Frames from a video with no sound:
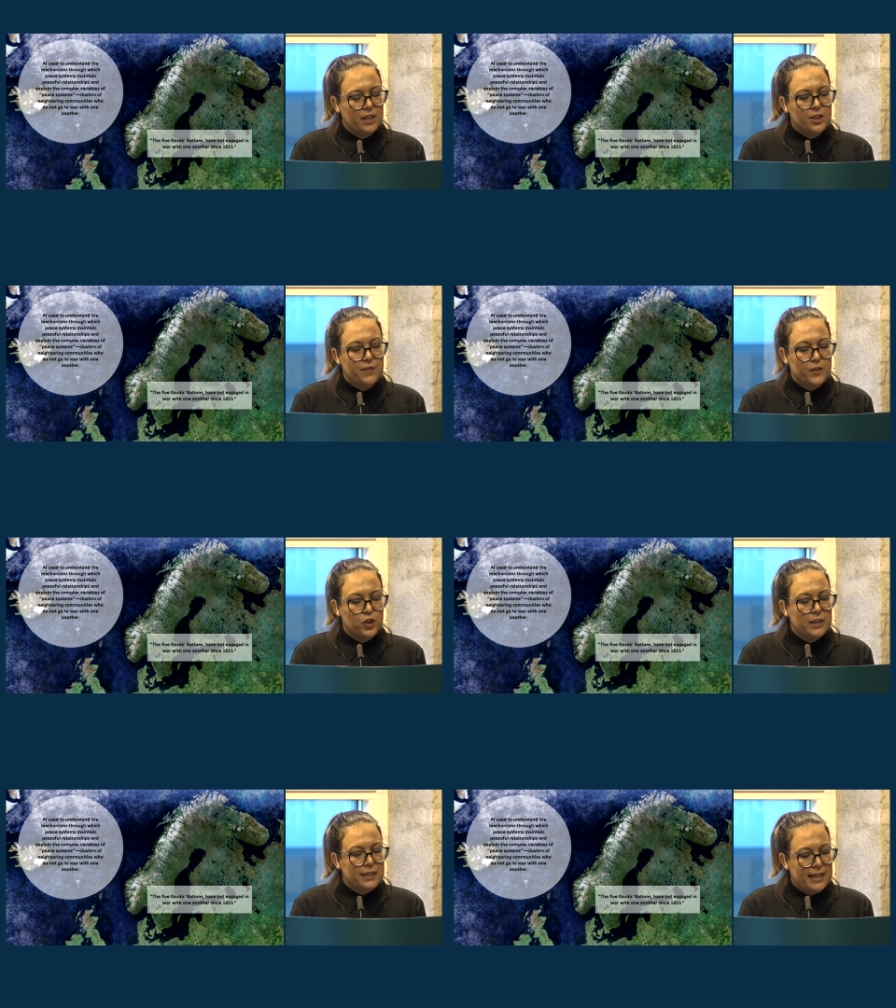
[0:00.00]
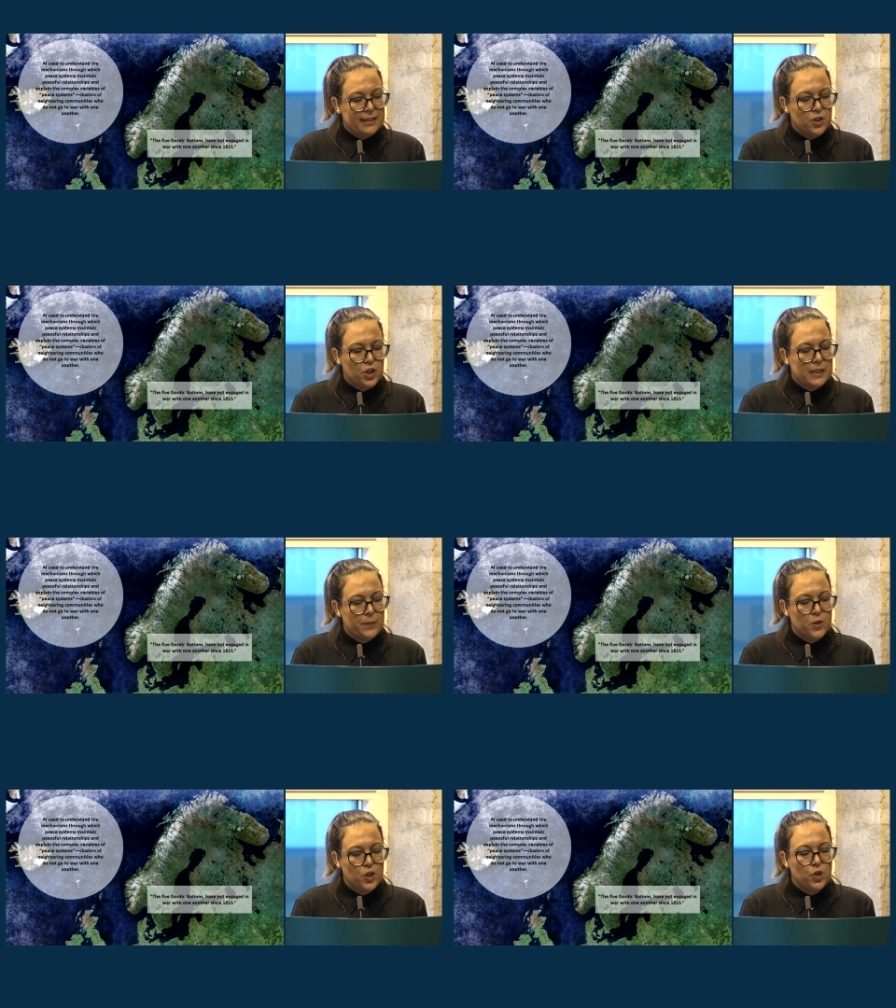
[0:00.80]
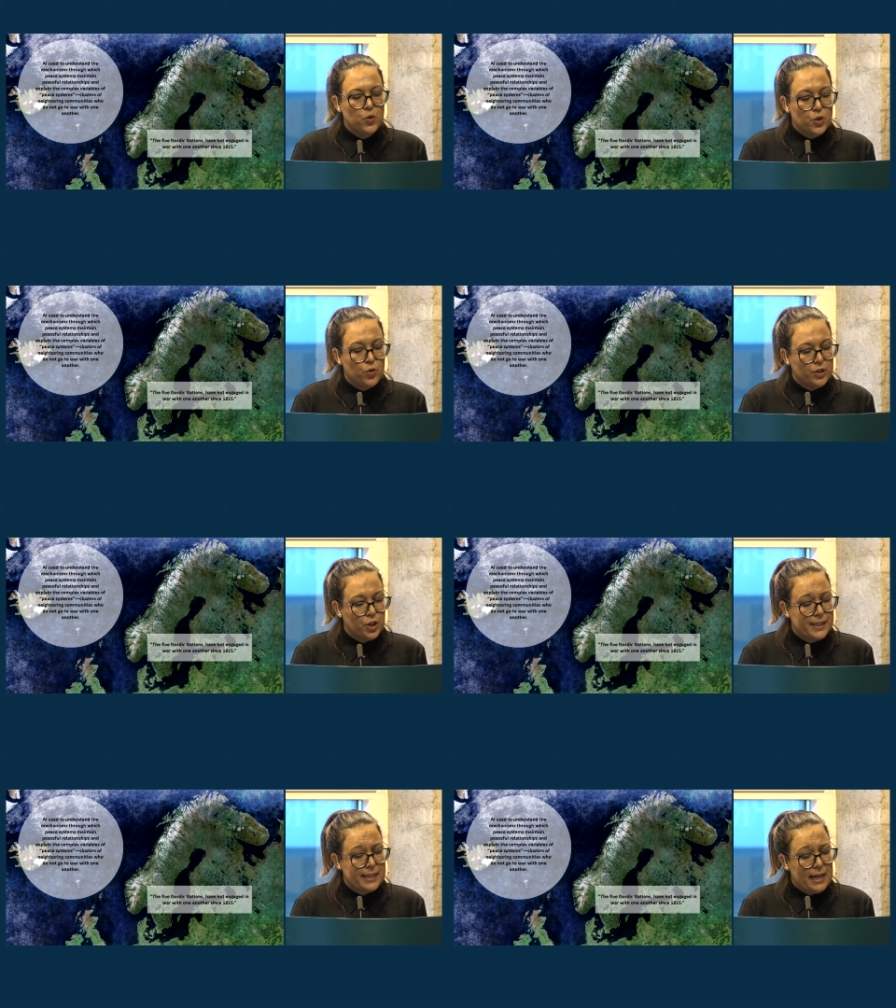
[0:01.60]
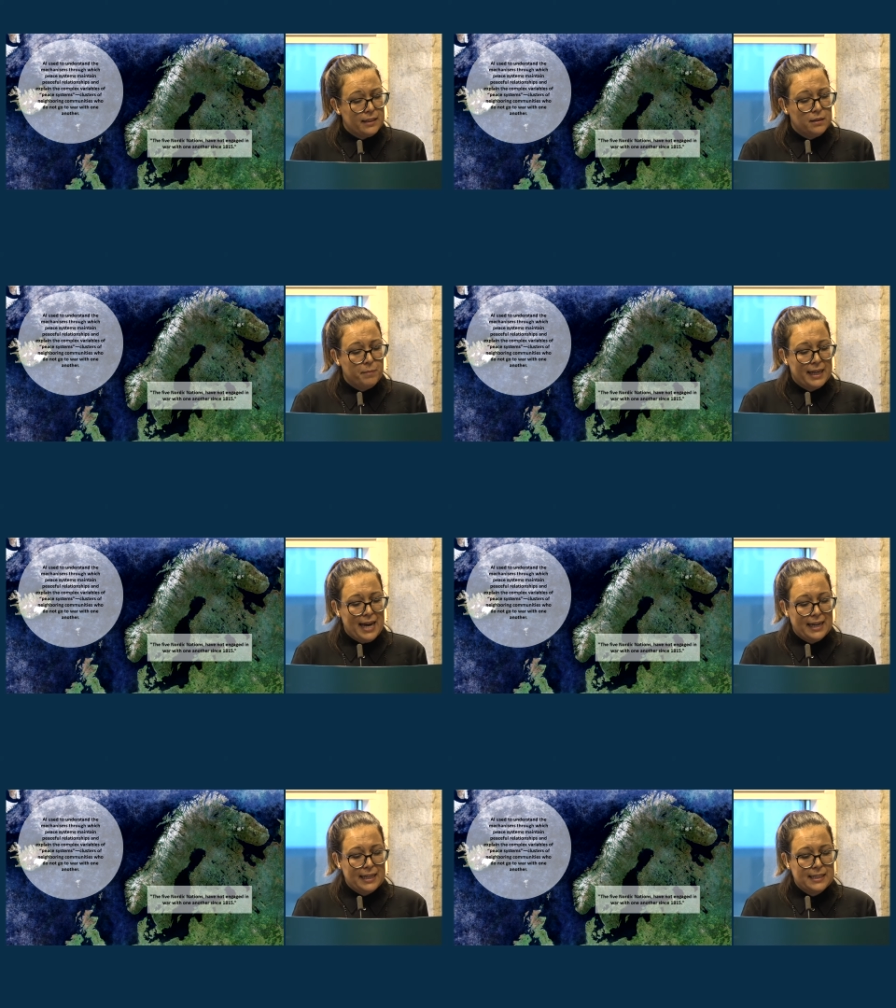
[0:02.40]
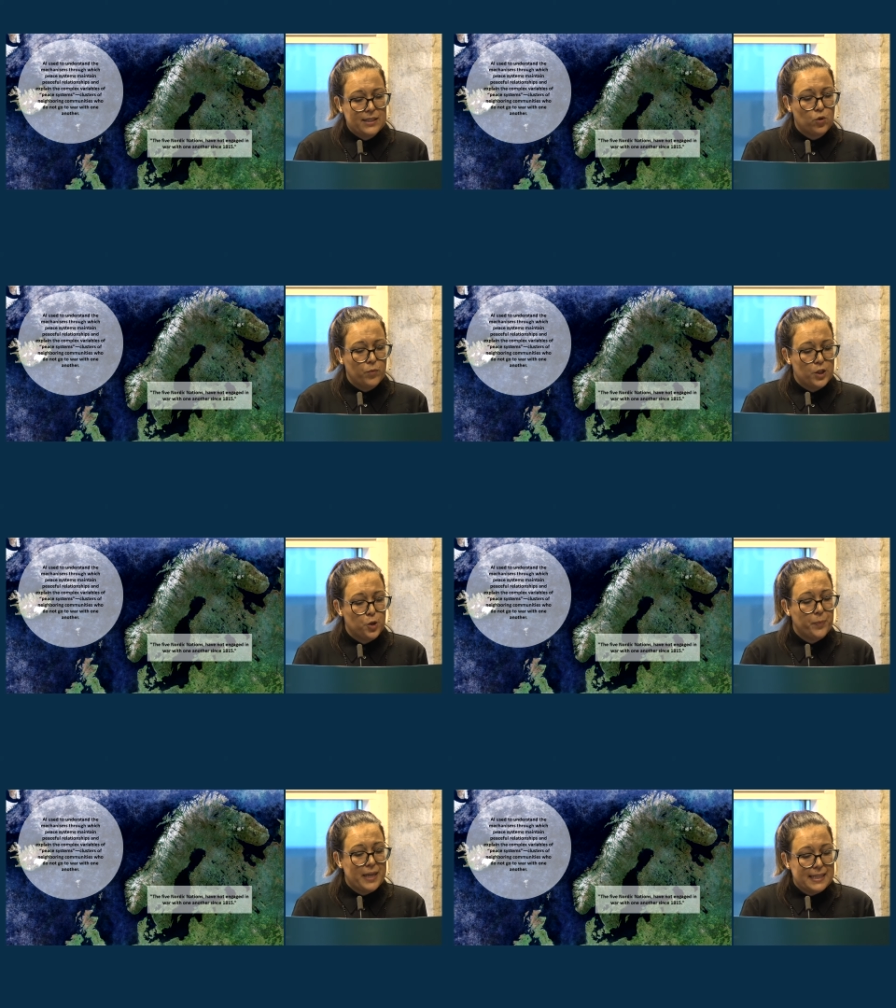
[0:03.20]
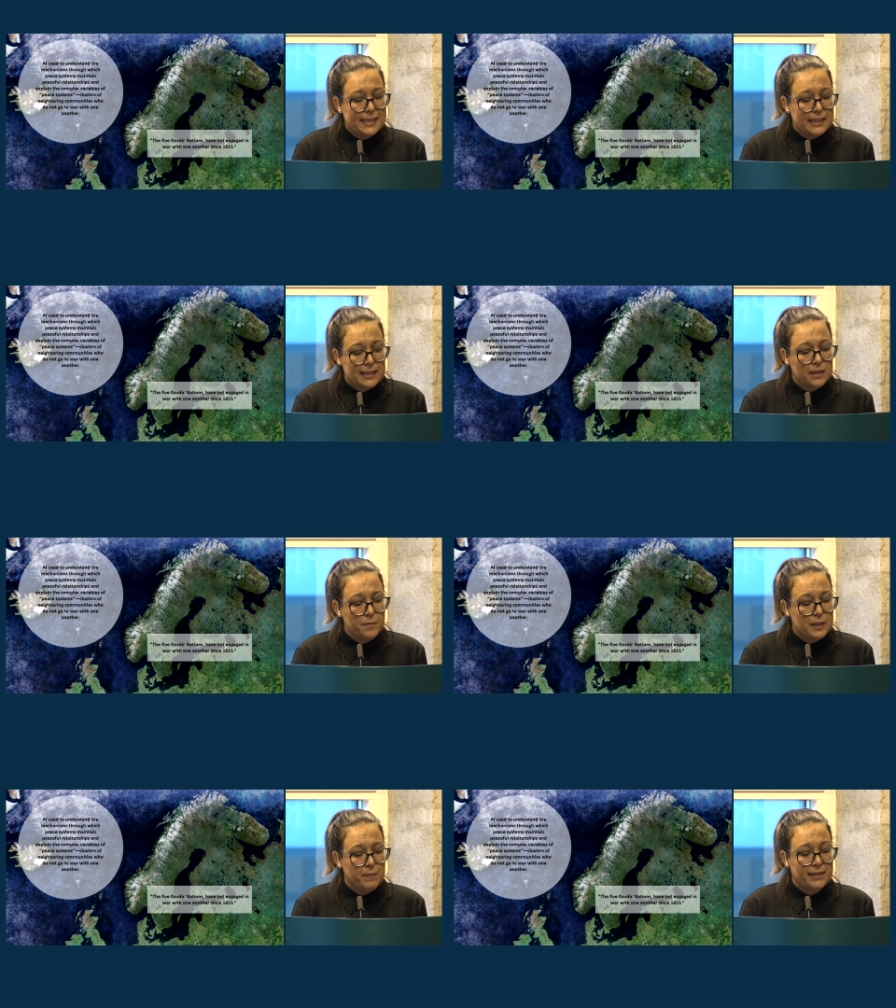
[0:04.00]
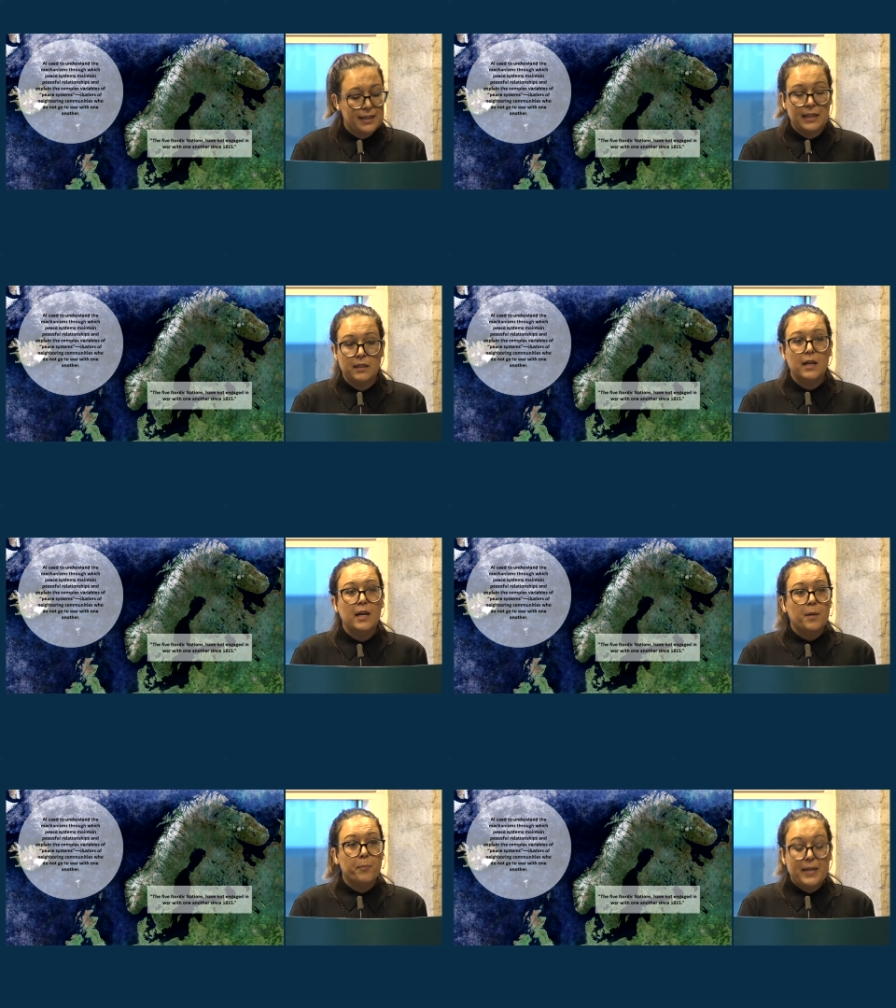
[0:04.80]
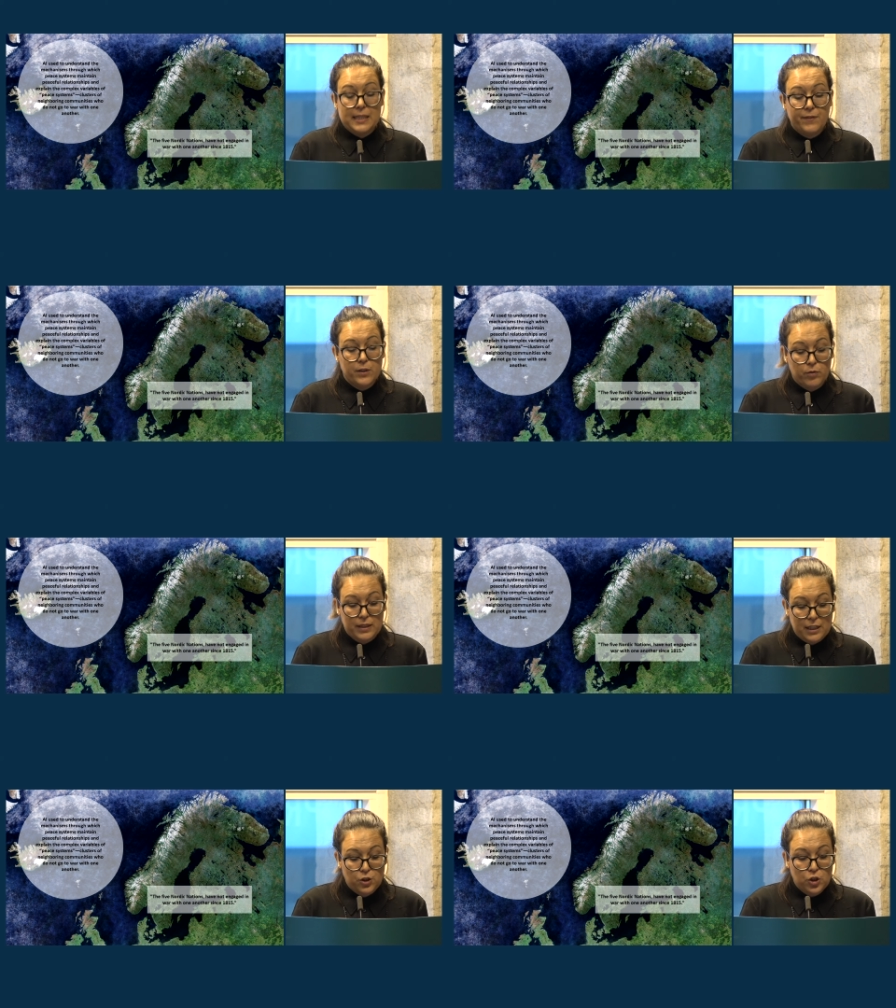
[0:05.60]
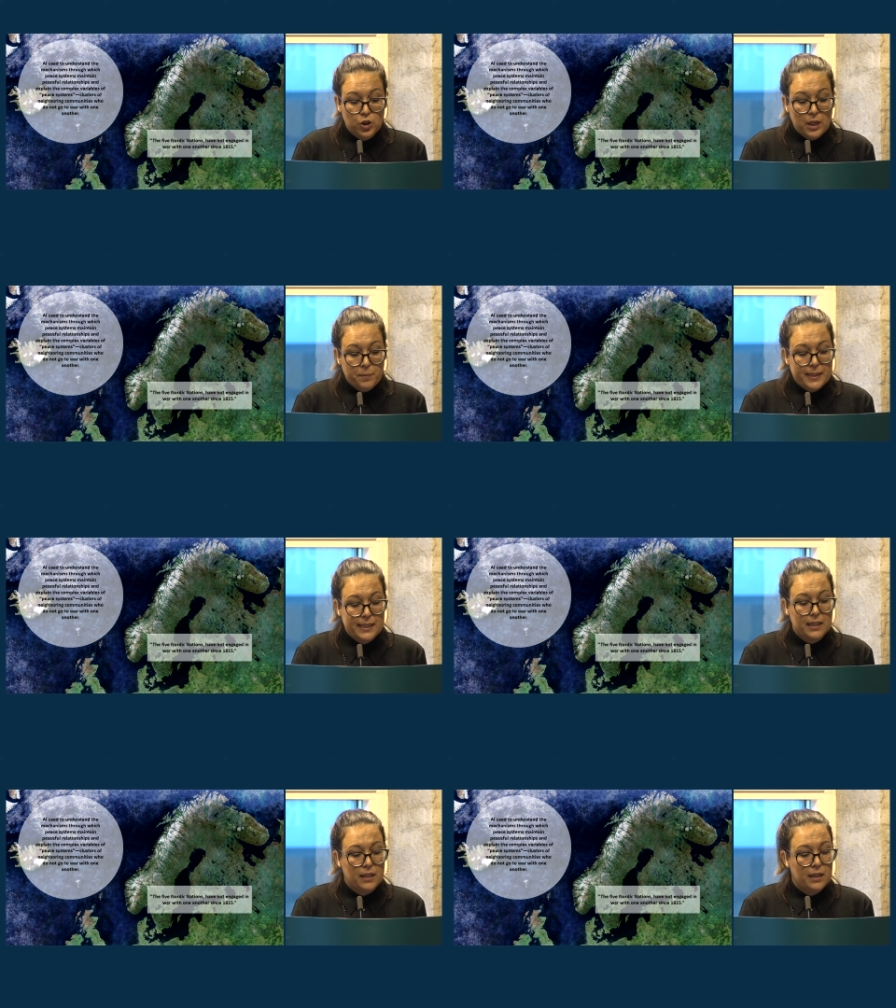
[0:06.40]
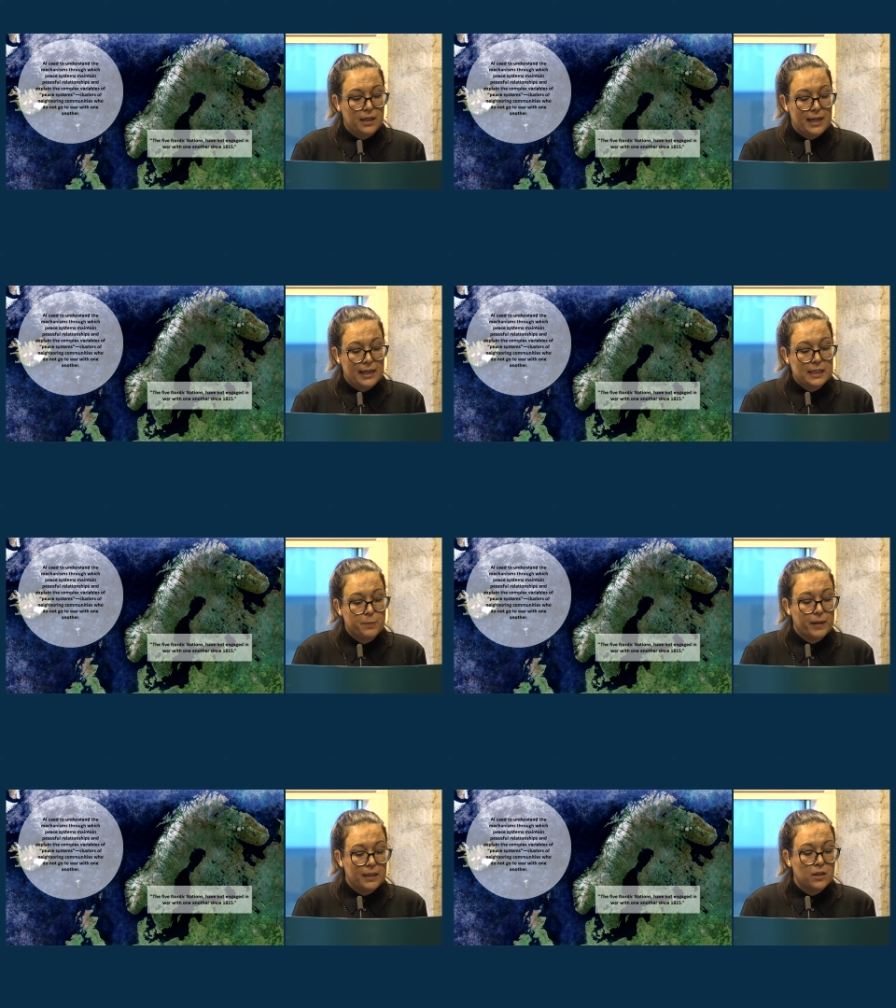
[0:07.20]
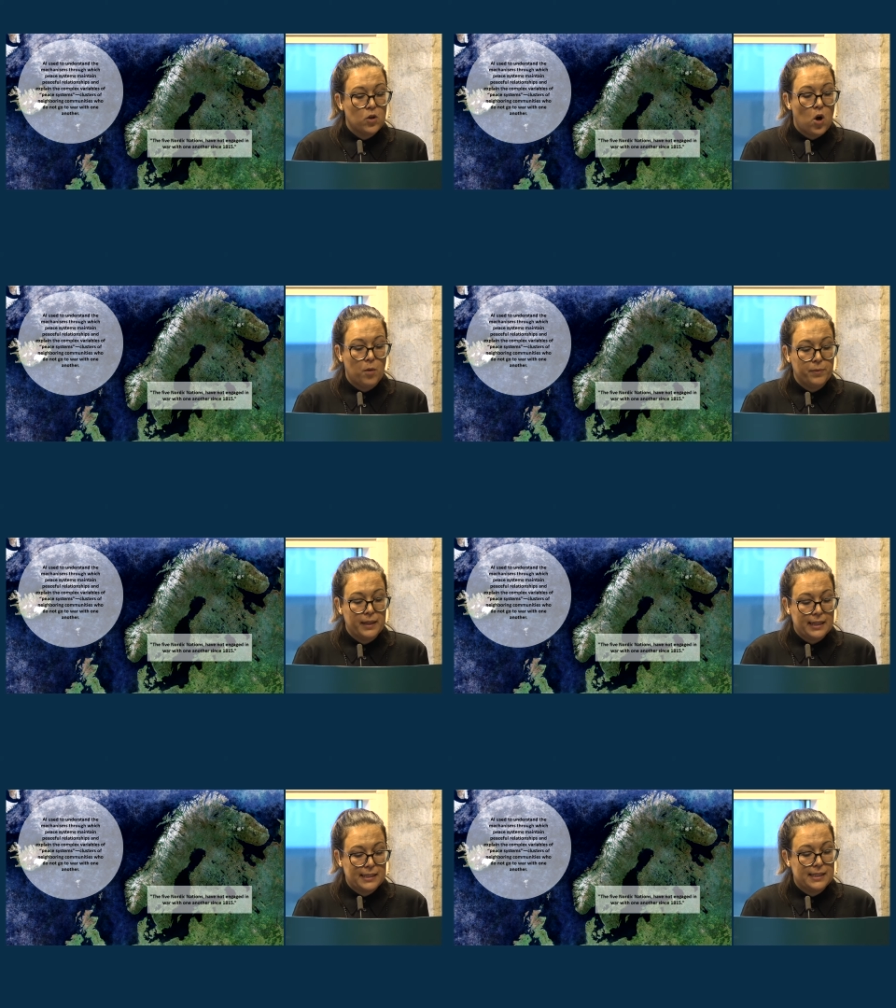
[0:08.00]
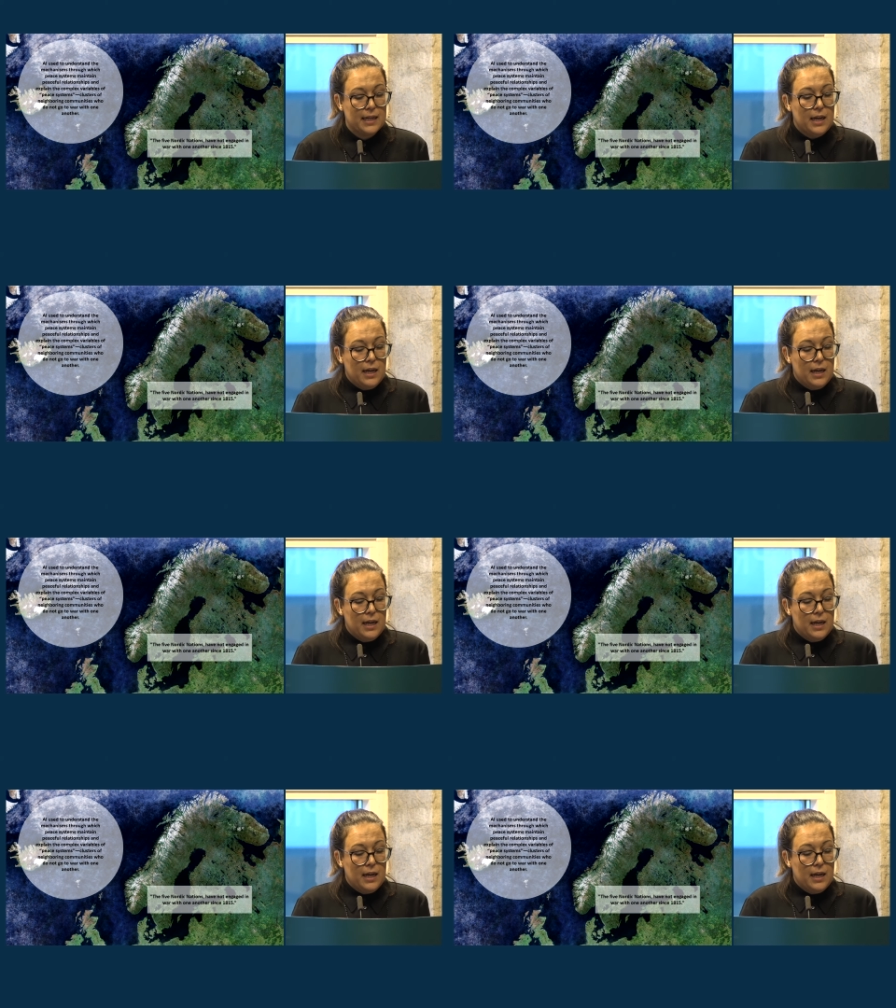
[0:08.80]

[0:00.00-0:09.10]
the artificial intelligence, which is used to understand the mechanics through which peace systems maintain peaceful relationships uh, and explain the complex